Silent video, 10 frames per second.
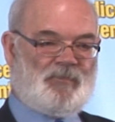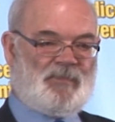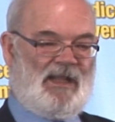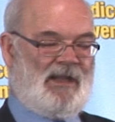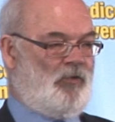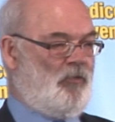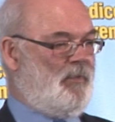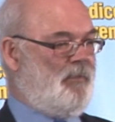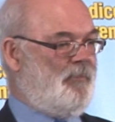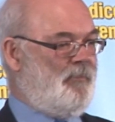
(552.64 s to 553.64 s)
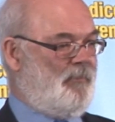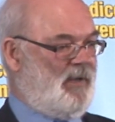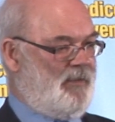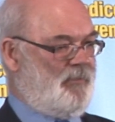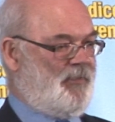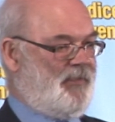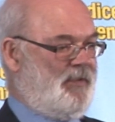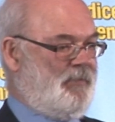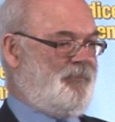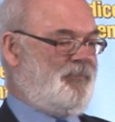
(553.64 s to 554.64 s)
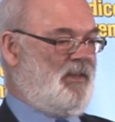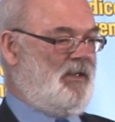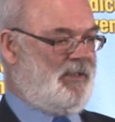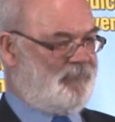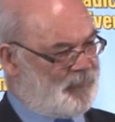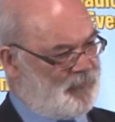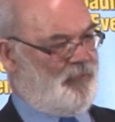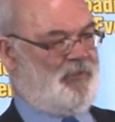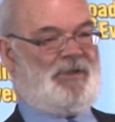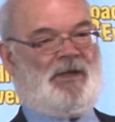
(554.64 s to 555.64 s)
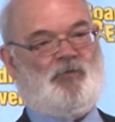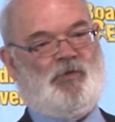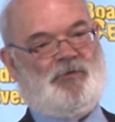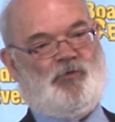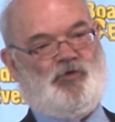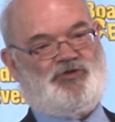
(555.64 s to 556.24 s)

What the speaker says: Now, my mother lived through the Second World War.